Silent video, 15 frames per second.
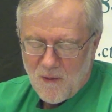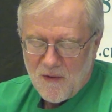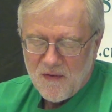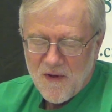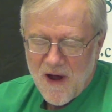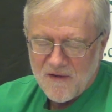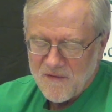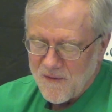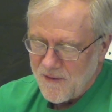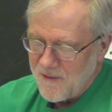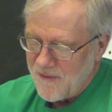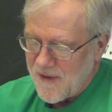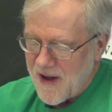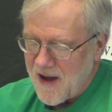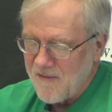Well, thanks
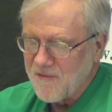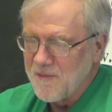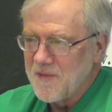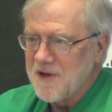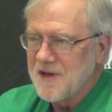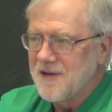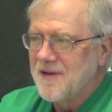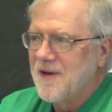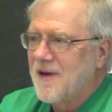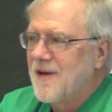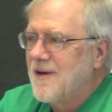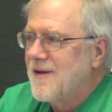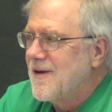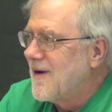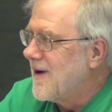for having me.
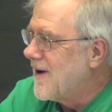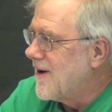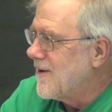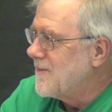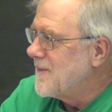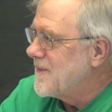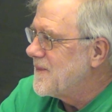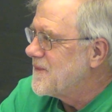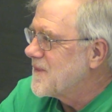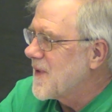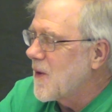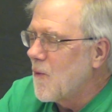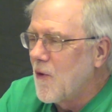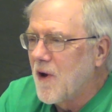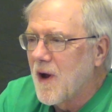
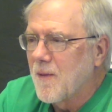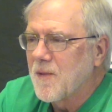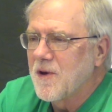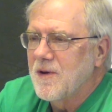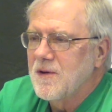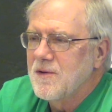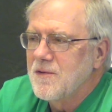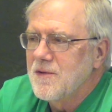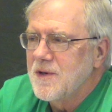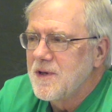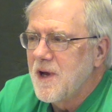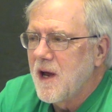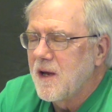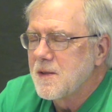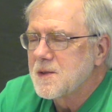What I'm going to do
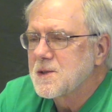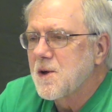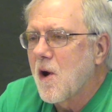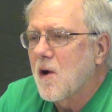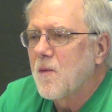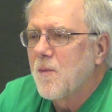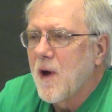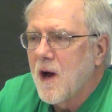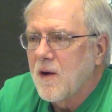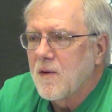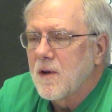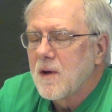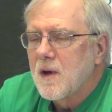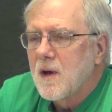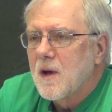today is talk
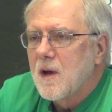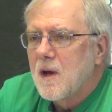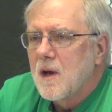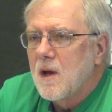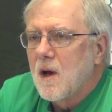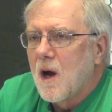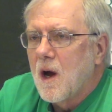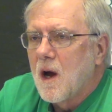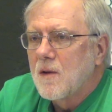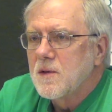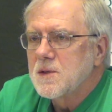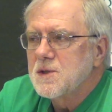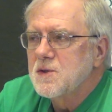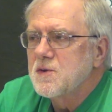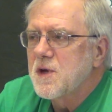about
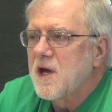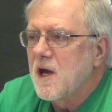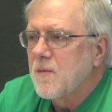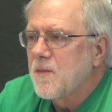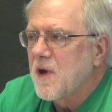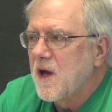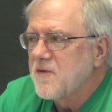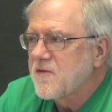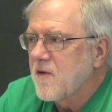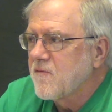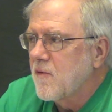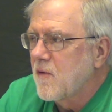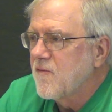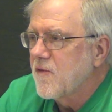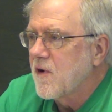the two campaigns
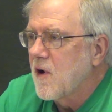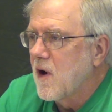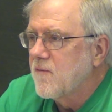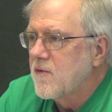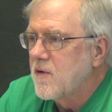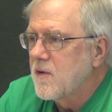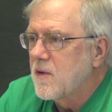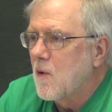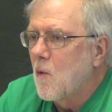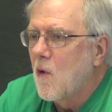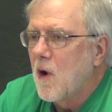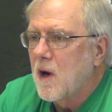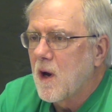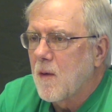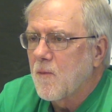I've run for governor and the
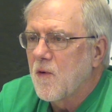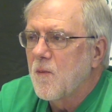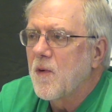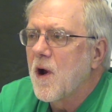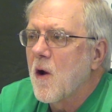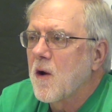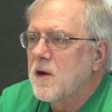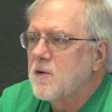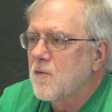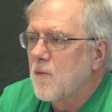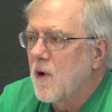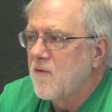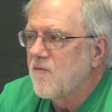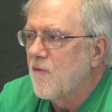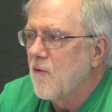one I'm preparing to
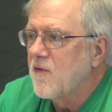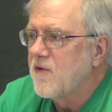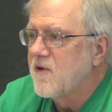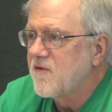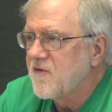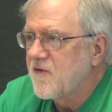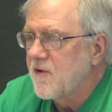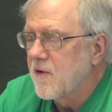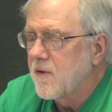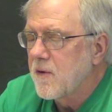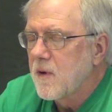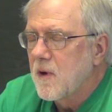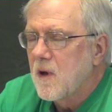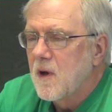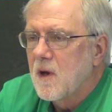run for this year.
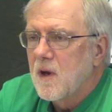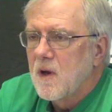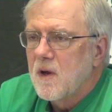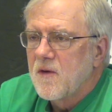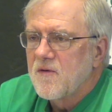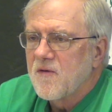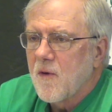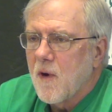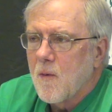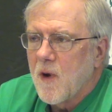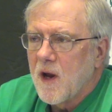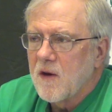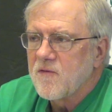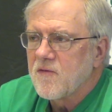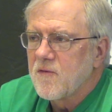So I
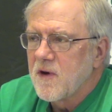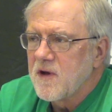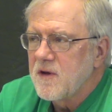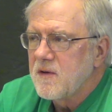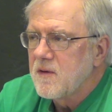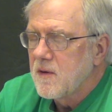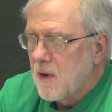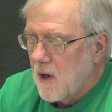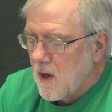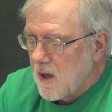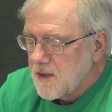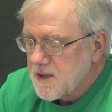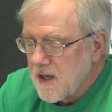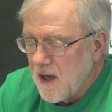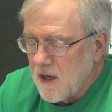ran in
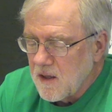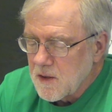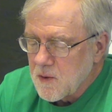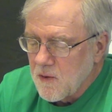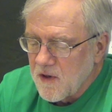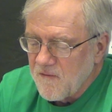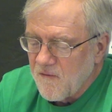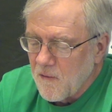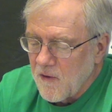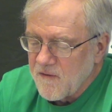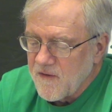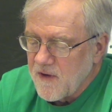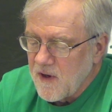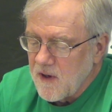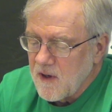2010 and
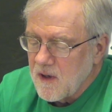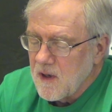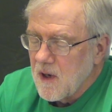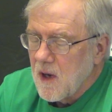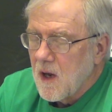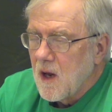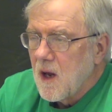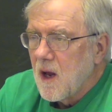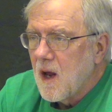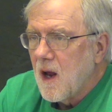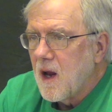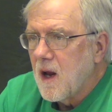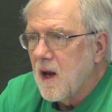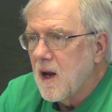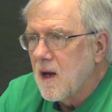2014,
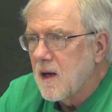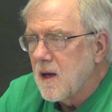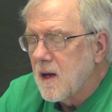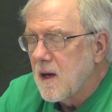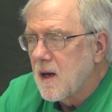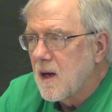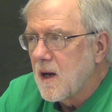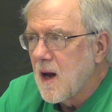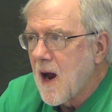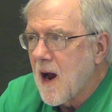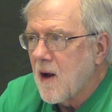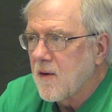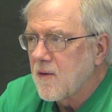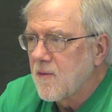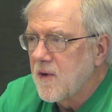and
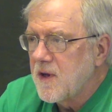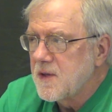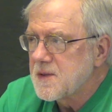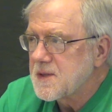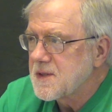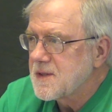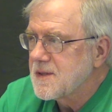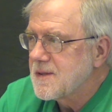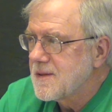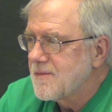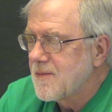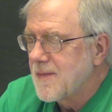now the Greens,